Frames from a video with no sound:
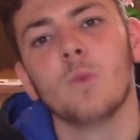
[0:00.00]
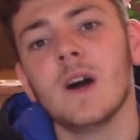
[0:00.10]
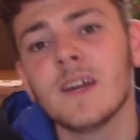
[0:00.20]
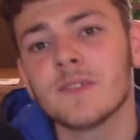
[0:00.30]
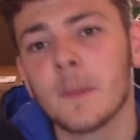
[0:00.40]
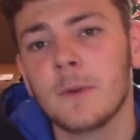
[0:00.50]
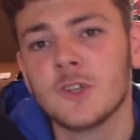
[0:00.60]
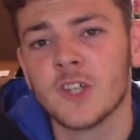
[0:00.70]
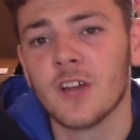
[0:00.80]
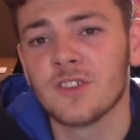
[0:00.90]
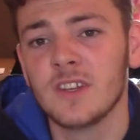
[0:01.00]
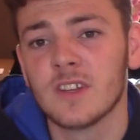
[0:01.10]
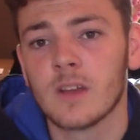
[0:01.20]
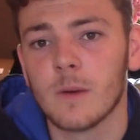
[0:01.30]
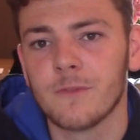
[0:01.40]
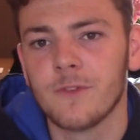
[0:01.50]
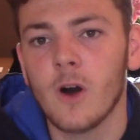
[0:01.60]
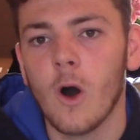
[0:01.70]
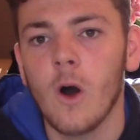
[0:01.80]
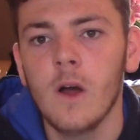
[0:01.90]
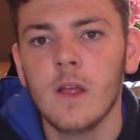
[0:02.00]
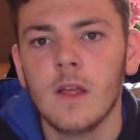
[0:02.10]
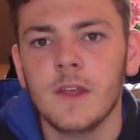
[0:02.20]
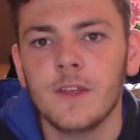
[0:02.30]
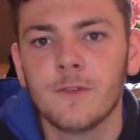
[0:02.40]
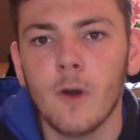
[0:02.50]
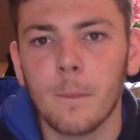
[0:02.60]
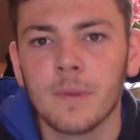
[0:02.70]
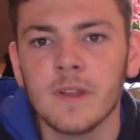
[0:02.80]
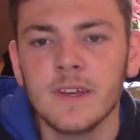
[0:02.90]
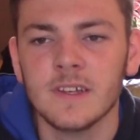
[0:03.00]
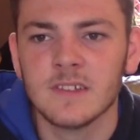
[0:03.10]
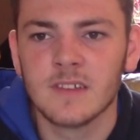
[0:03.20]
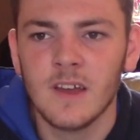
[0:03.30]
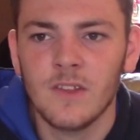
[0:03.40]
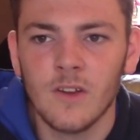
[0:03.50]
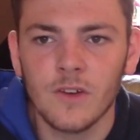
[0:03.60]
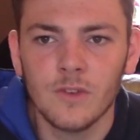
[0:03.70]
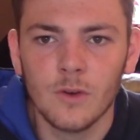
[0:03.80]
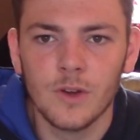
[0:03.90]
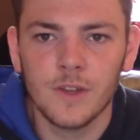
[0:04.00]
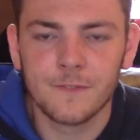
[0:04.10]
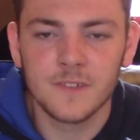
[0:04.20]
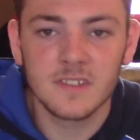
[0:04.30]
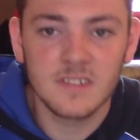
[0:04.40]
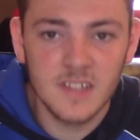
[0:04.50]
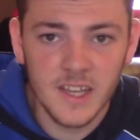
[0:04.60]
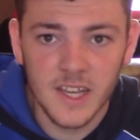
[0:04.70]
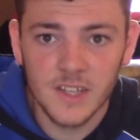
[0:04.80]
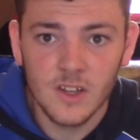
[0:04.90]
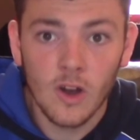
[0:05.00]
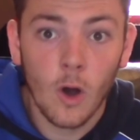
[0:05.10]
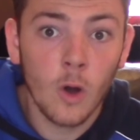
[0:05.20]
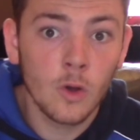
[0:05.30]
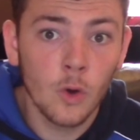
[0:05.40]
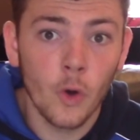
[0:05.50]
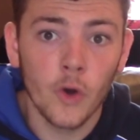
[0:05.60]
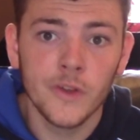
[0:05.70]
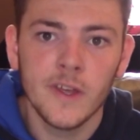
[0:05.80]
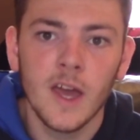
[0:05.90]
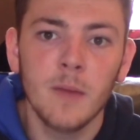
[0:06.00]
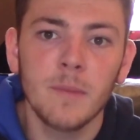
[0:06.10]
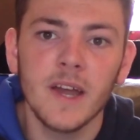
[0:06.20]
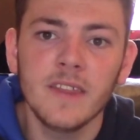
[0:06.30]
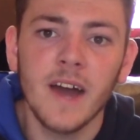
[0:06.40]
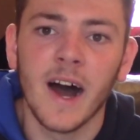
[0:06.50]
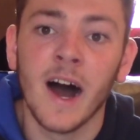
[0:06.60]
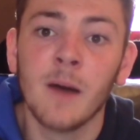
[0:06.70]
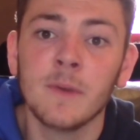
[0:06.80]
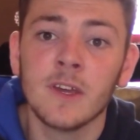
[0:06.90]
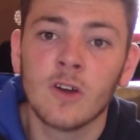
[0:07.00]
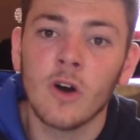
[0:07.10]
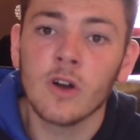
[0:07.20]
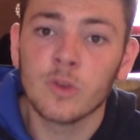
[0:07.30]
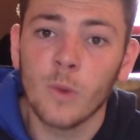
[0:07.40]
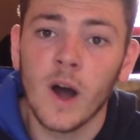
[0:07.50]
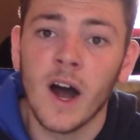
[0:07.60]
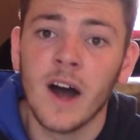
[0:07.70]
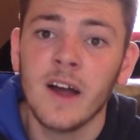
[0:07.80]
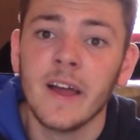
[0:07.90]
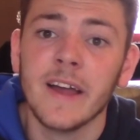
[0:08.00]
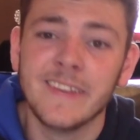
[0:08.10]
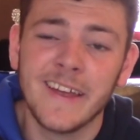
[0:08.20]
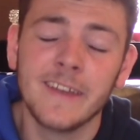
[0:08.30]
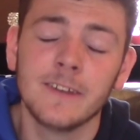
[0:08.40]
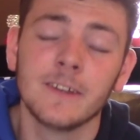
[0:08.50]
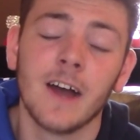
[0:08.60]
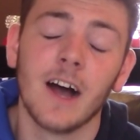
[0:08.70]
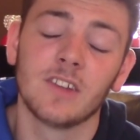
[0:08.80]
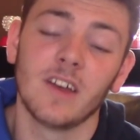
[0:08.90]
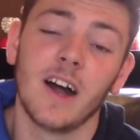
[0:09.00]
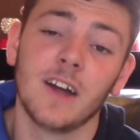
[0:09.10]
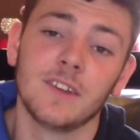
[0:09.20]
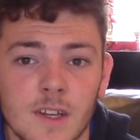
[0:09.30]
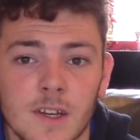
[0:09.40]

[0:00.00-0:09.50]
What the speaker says: why haven't I put Chelsea in the top 4? You've got players not knowing if they're staying or going, and by that I mean Courtois and Eden Hazard.